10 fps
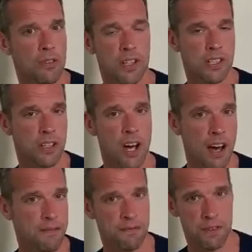because
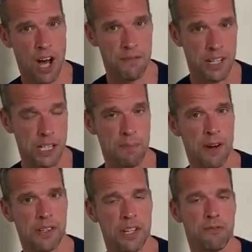I haven't
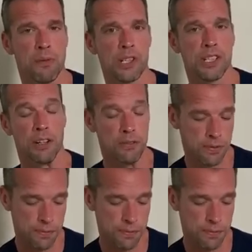experienced it for myself.